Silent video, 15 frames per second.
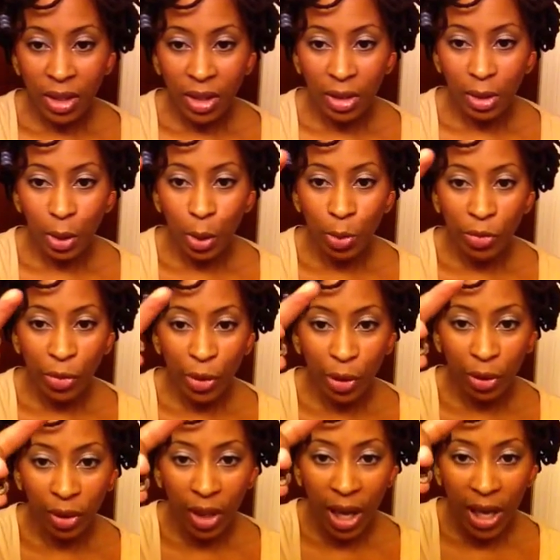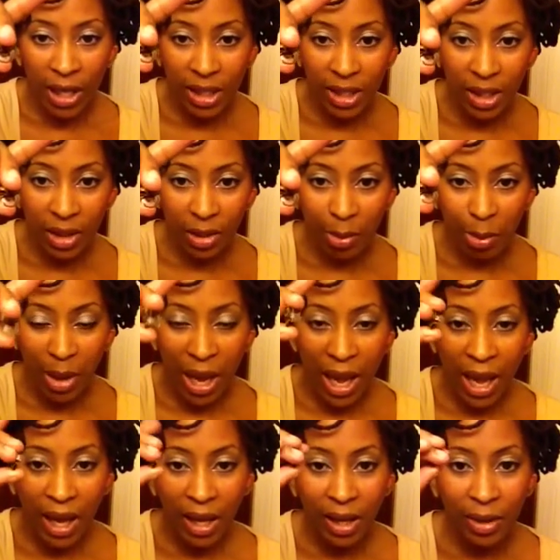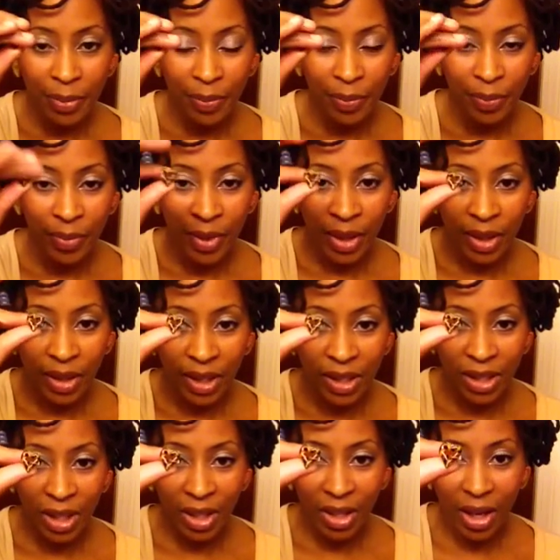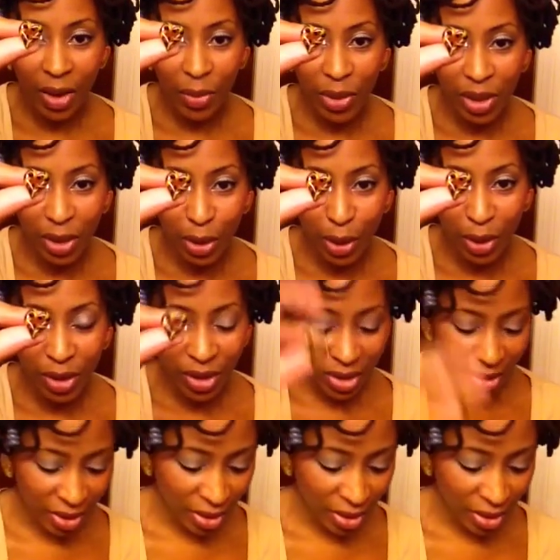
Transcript: uh, loop for your lock is in the back, and that's how that one looks.